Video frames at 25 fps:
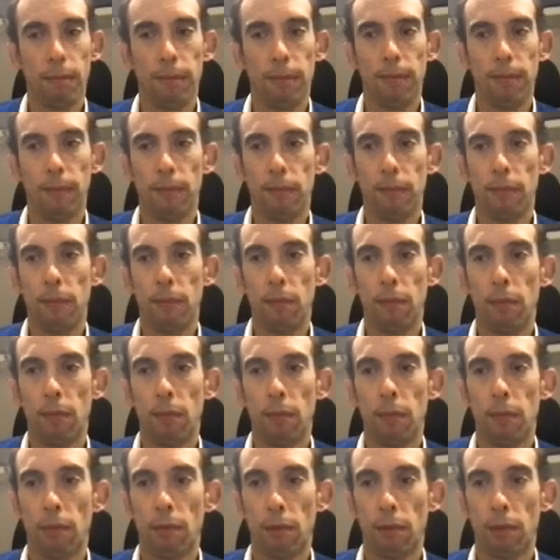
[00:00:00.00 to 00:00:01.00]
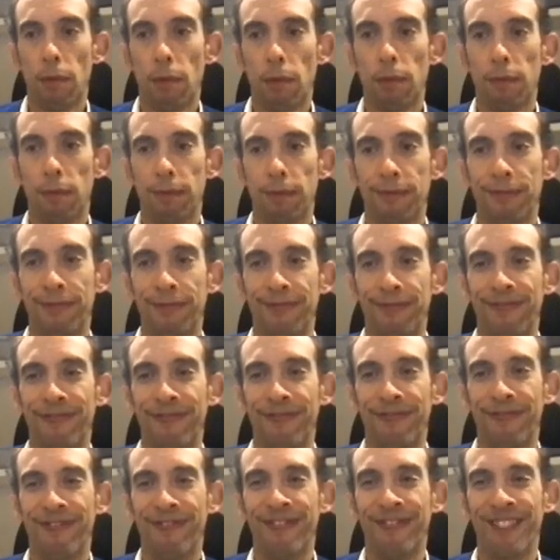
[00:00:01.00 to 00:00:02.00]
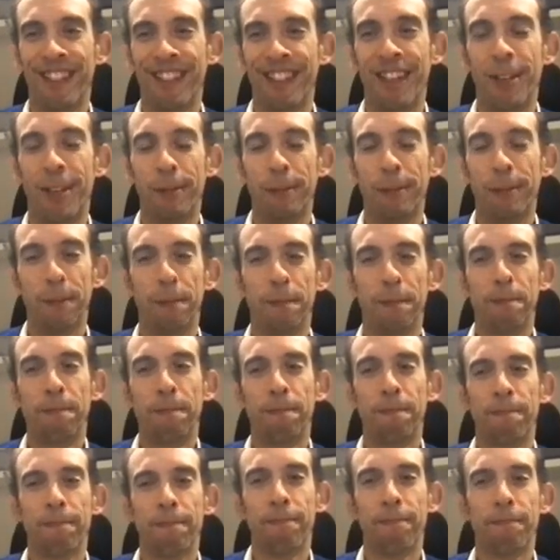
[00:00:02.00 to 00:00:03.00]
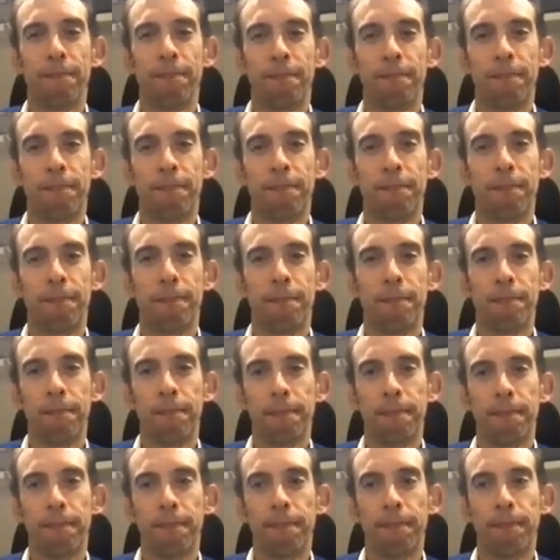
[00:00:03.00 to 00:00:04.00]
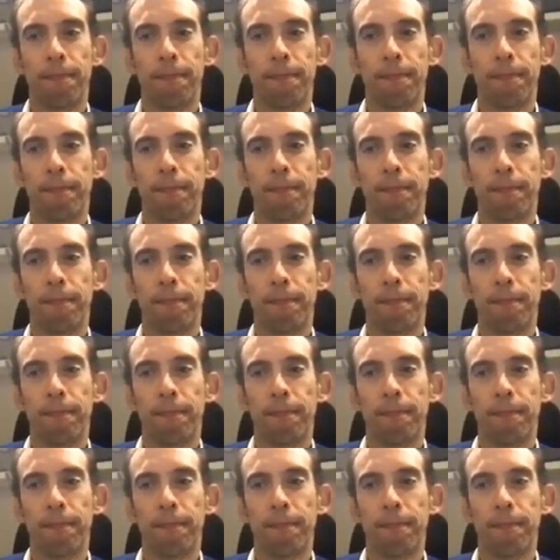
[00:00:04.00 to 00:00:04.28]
(silent)